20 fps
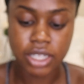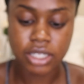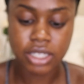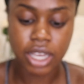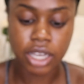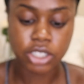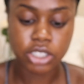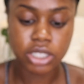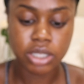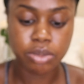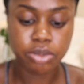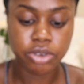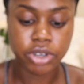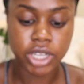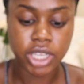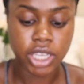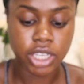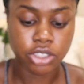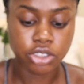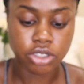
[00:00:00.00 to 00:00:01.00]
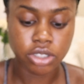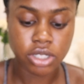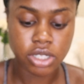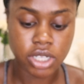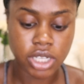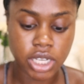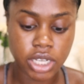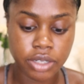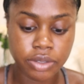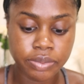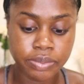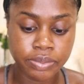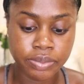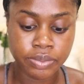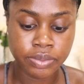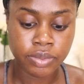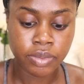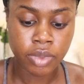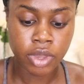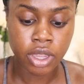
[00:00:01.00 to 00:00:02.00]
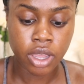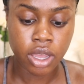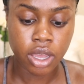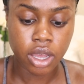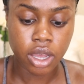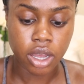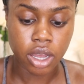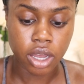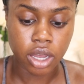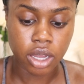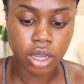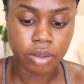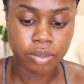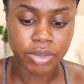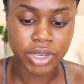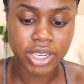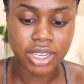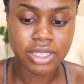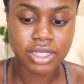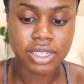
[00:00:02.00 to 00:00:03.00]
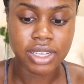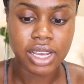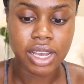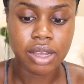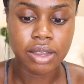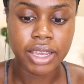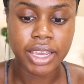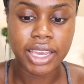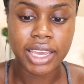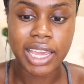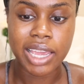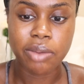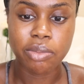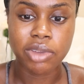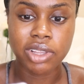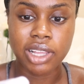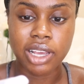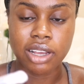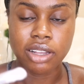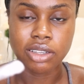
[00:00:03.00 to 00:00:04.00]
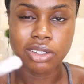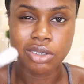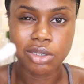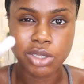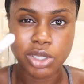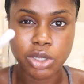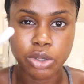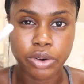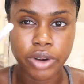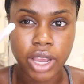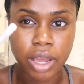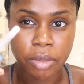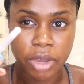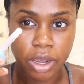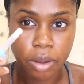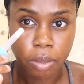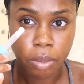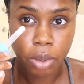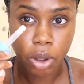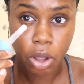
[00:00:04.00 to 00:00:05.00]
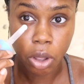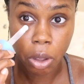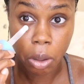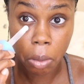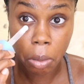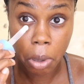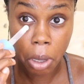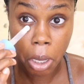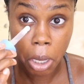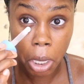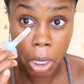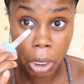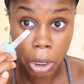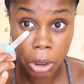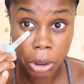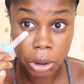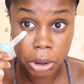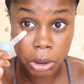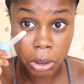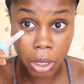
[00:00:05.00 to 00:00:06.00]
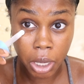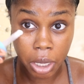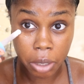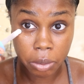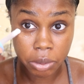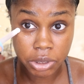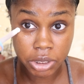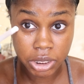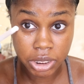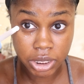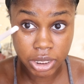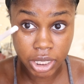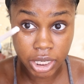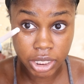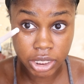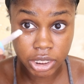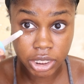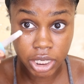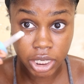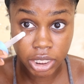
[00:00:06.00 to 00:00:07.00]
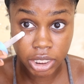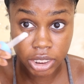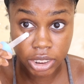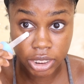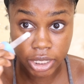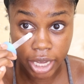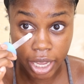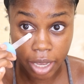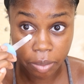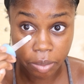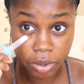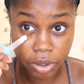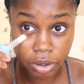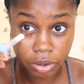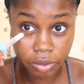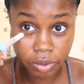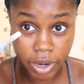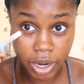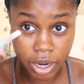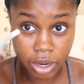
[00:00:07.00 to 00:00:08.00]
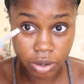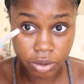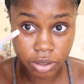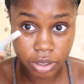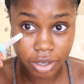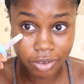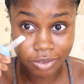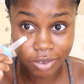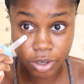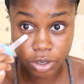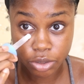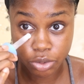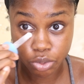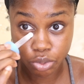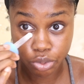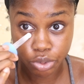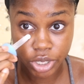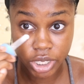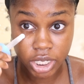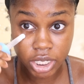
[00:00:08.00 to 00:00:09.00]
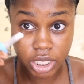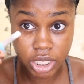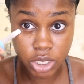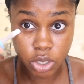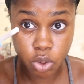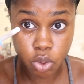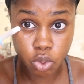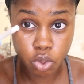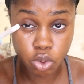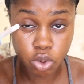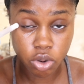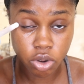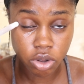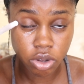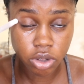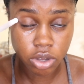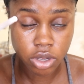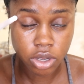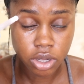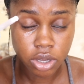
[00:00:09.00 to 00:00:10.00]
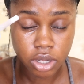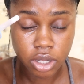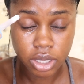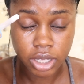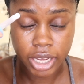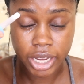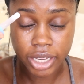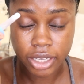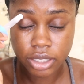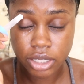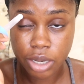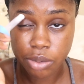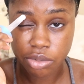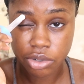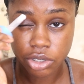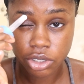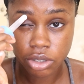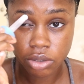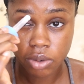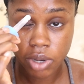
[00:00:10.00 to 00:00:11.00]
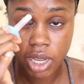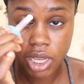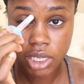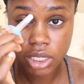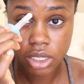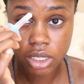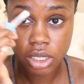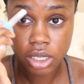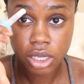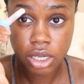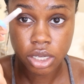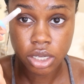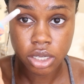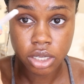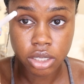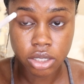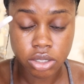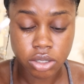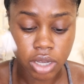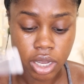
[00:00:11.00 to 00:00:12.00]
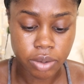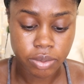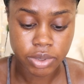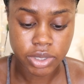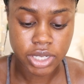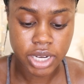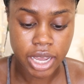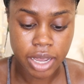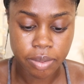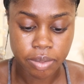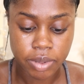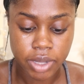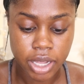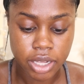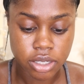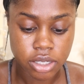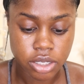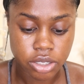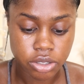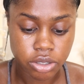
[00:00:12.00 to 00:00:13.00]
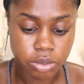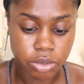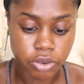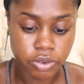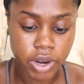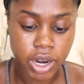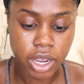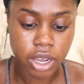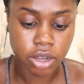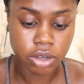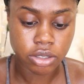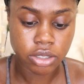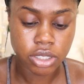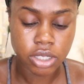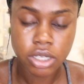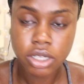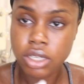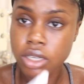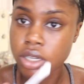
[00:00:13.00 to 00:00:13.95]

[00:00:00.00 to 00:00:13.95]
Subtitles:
It's actually pretty interesting. Because it came with like a little ceramic bulb, so I would just like gently tap it around. It feels really cool, like temperature wise. So I would tap that serum around